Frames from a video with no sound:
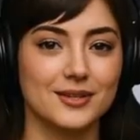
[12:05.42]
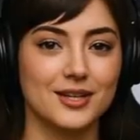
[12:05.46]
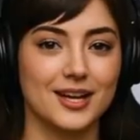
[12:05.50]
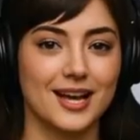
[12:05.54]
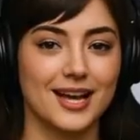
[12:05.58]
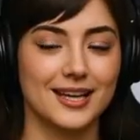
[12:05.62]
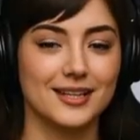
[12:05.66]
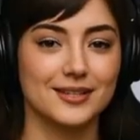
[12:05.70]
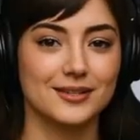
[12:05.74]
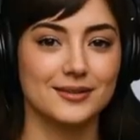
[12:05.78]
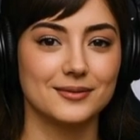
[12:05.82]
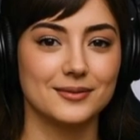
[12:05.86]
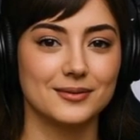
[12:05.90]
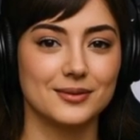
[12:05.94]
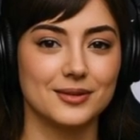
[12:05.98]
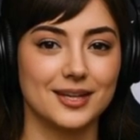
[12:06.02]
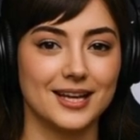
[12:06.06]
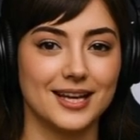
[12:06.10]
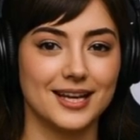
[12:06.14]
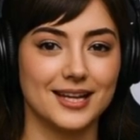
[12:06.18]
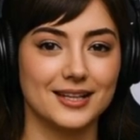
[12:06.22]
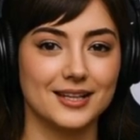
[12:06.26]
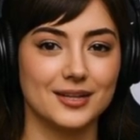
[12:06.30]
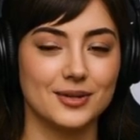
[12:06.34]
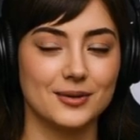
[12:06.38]
tests,
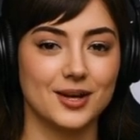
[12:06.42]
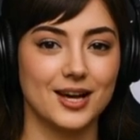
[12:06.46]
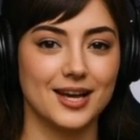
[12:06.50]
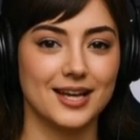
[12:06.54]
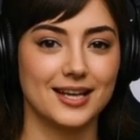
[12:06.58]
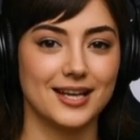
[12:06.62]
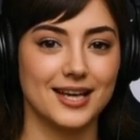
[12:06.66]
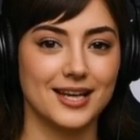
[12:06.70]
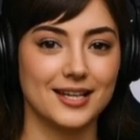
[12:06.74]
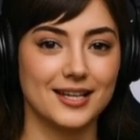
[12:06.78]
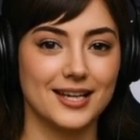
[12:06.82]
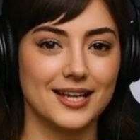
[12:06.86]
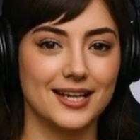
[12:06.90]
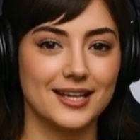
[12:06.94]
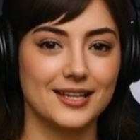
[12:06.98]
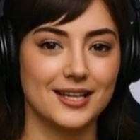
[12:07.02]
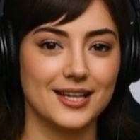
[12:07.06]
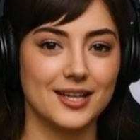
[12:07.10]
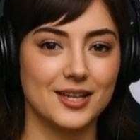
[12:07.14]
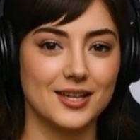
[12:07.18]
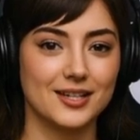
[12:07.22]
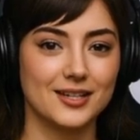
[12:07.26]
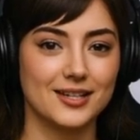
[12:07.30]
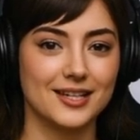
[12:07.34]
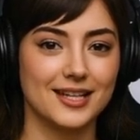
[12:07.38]
integrate them
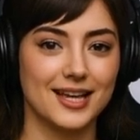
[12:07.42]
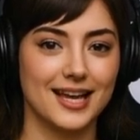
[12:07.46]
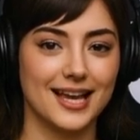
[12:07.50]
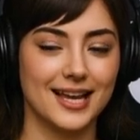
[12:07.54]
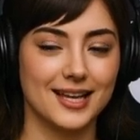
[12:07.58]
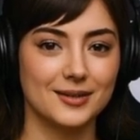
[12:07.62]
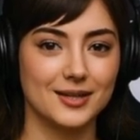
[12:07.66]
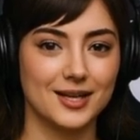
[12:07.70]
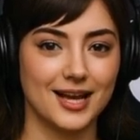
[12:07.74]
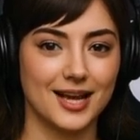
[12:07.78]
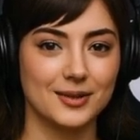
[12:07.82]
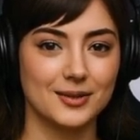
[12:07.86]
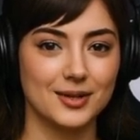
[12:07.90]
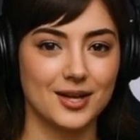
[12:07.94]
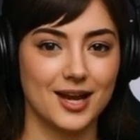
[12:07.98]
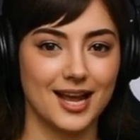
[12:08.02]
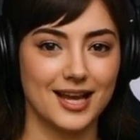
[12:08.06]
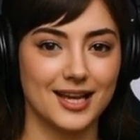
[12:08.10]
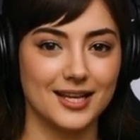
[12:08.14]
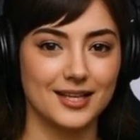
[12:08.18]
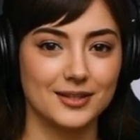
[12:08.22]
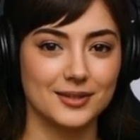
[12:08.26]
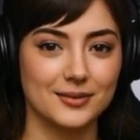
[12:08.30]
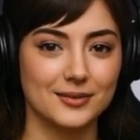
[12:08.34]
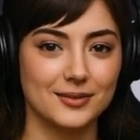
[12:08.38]
into your CI
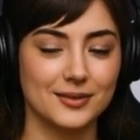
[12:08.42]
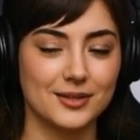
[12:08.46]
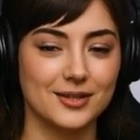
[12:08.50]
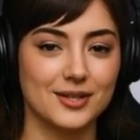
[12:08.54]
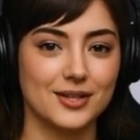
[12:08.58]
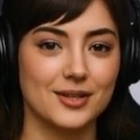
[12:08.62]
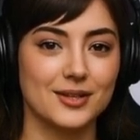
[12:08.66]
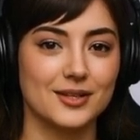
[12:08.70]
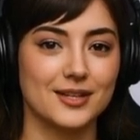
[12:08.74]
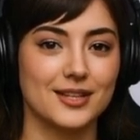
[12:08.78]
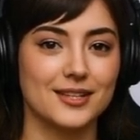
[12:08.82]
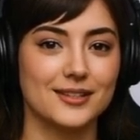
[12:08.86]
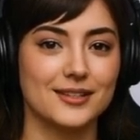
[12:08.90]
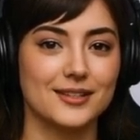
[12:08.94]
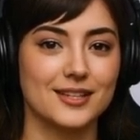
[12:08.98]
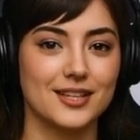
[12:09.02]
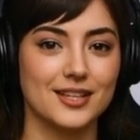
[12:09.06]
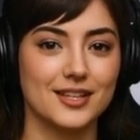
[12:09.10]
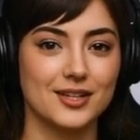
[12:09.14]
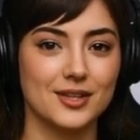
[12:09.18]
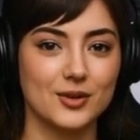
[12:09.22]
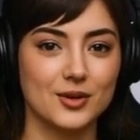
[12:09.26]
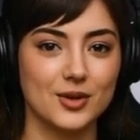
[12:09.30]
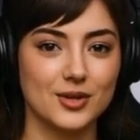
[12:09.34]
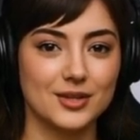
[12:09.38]
pipeline. This
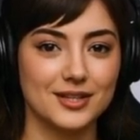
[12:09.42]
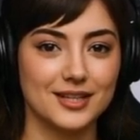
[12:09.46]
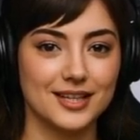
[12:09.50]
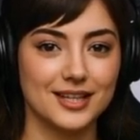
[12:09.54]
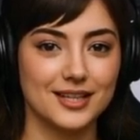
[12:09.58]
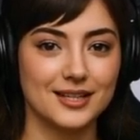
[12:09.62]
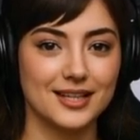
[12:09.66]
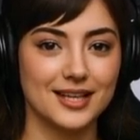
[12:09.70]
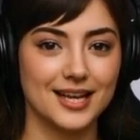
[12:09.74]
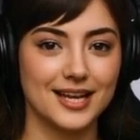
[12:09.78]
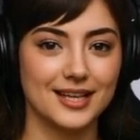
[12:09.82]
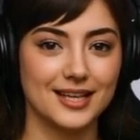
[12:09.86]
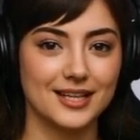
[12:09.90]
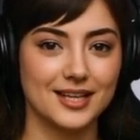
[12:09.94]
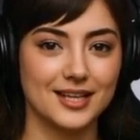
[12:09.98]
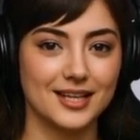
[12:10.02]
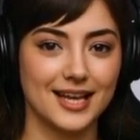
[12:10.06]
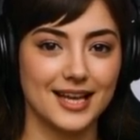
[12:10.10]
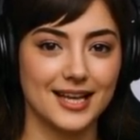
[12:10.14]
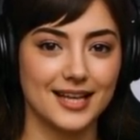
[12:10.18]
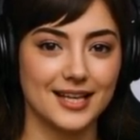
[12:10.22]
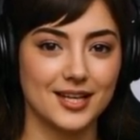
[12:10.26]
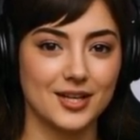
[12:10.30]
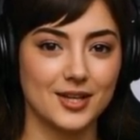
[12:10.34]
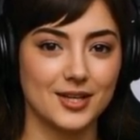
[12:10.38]
ensures that any
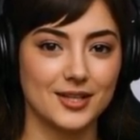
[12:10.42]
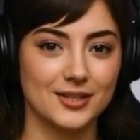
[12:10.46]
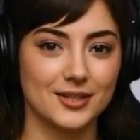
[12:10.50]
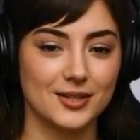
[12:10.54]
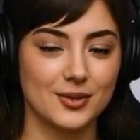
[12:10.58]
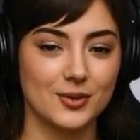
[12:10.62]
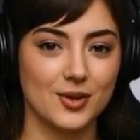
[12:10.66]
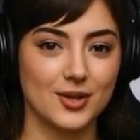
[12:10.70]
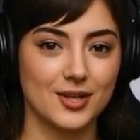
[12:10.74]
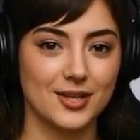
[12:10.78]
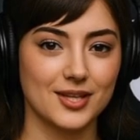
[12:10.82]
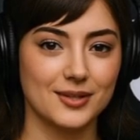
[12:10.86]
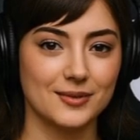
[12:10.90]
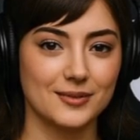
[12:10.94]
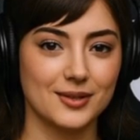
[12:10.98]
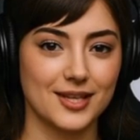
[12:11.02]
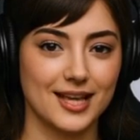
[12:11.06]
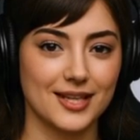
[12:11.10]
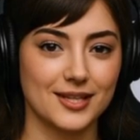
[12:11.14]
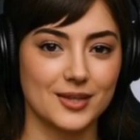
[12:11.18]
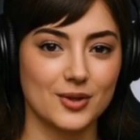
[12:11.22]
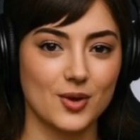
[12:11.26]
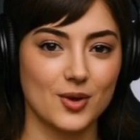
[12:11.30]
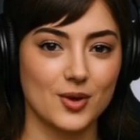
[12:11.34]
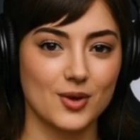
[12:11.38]
changes, whether
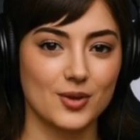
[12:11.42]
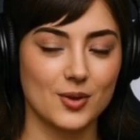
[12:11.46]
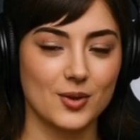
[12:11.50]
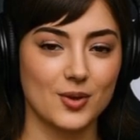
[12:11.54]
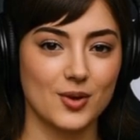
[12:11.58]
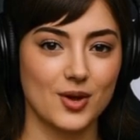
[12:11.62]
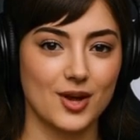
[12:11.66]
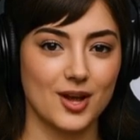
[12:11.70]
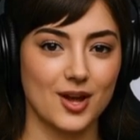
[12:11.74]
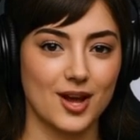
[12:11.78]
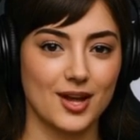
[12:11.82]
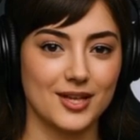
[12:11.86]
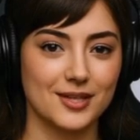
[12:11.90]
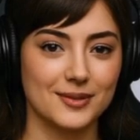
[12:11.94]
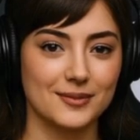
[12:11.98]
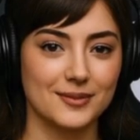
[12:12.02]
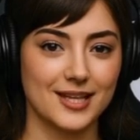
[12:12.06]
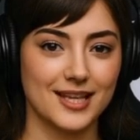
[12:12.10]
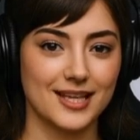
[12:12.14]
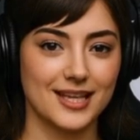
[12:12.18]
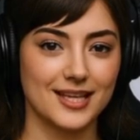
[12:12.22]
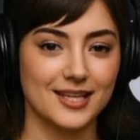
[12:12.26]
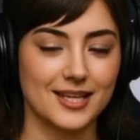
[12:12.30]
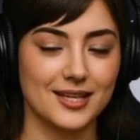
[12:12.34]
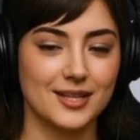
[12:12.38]
manual or
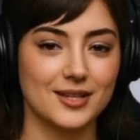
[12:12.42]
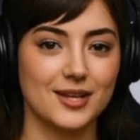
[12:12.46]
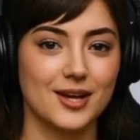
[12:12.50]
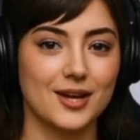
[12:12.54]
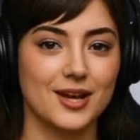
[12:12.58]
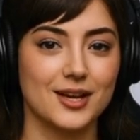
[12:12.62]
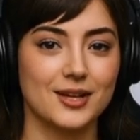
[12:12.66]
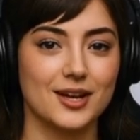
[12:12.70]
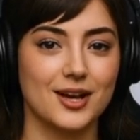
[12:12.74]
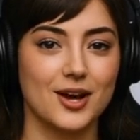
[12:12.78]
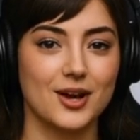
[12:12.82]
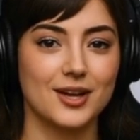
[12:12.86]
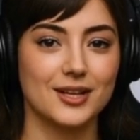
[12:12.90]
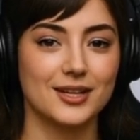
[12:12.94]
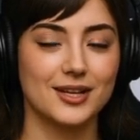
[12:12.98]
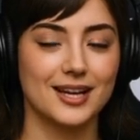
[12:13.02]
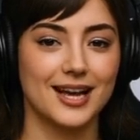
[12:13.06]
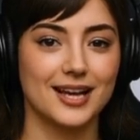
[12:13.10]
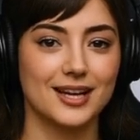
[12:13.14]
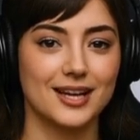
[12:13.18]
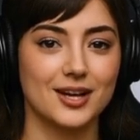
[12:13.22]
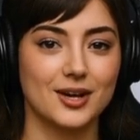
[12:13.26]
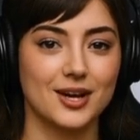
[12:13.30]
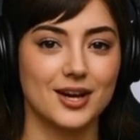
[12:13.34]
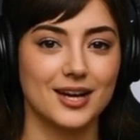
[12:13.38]
automated, are
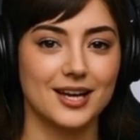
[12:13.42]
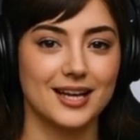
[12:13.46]
automatically